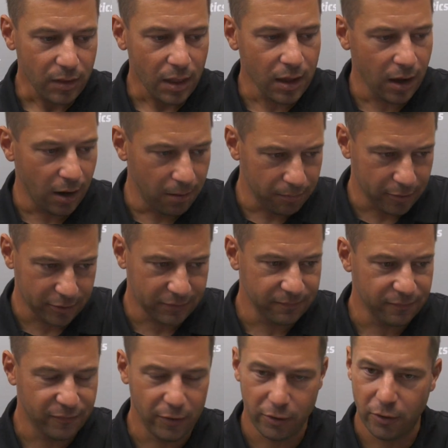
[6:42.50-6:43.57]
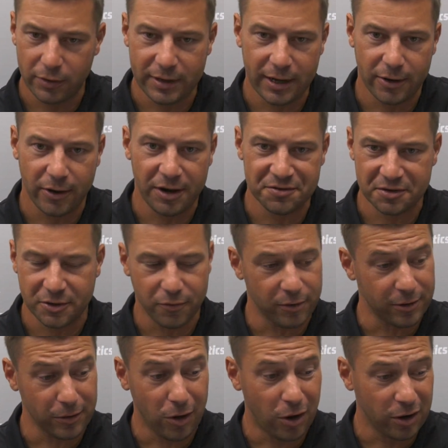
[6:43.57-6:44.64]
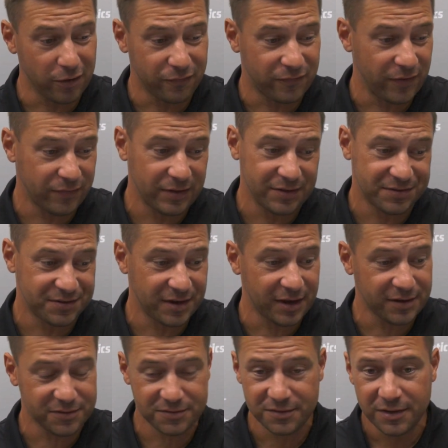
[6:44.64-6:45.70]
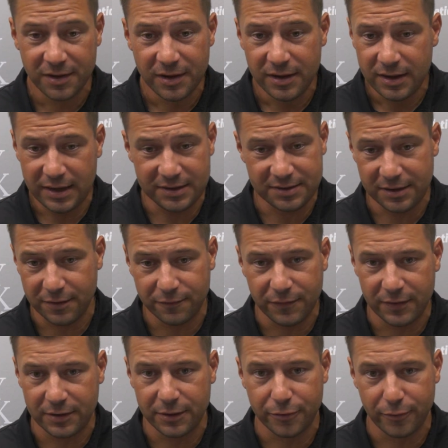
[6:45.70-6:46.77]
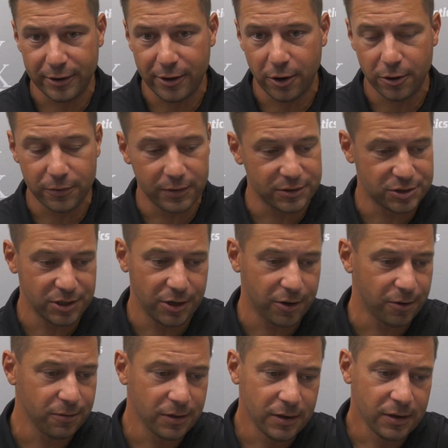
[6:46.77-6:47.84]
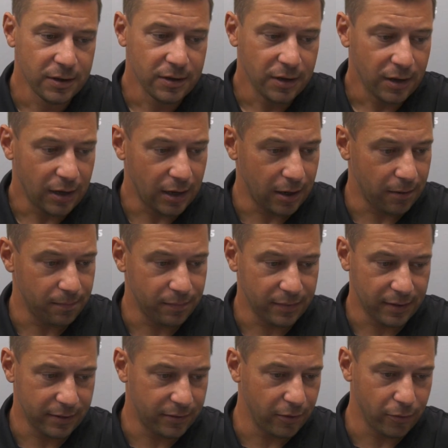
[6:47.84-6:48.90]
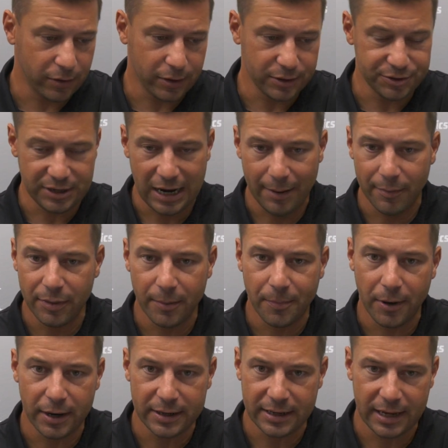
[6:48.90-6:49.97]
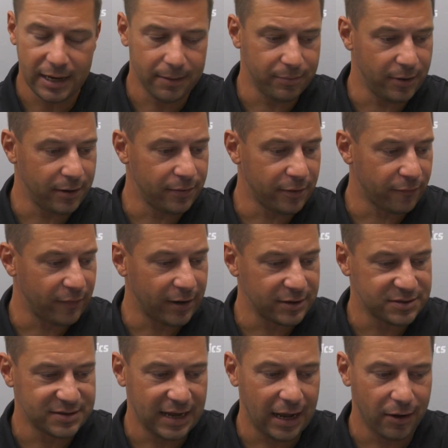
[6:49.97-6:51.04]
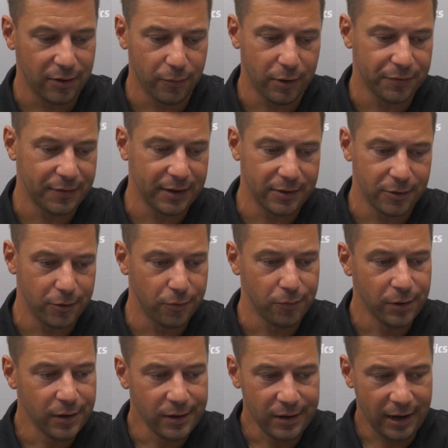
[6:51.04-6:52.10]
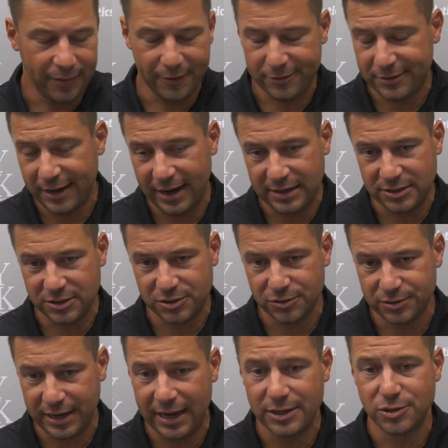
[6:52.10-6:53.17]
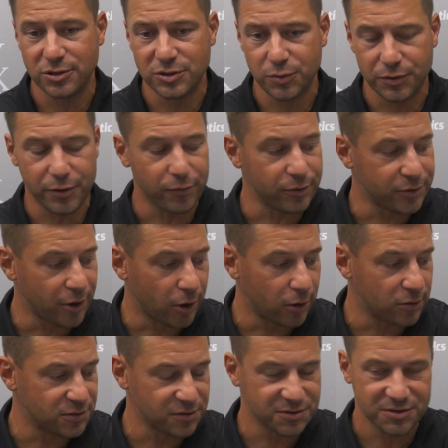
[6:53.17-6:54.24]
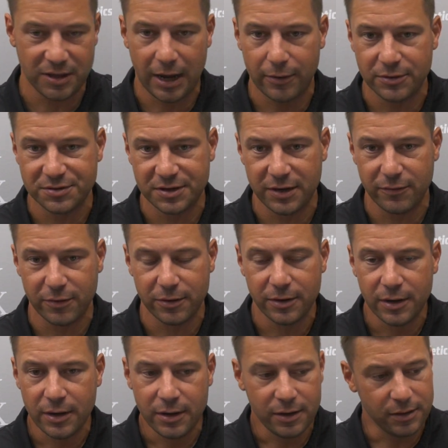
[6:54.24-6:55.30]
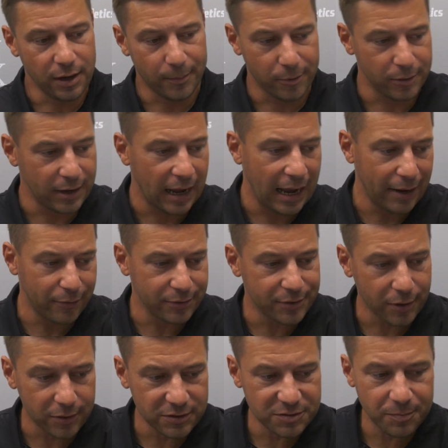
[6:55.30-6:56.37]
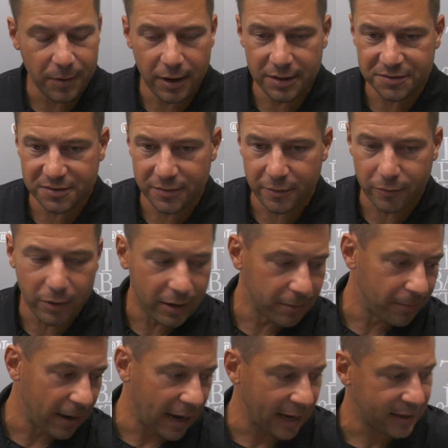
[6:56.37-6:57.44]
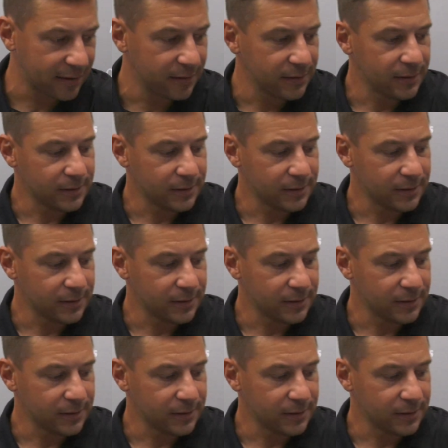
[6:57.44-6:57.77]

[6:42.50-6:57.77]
their field goal kicker has a career long of 56. He's hit a 53-yarder this year. They do a good job in the punt game. They're very sound in what they do, and they're dangerous with the returners. Their slot receiver, number 9, returns punts, and their running back,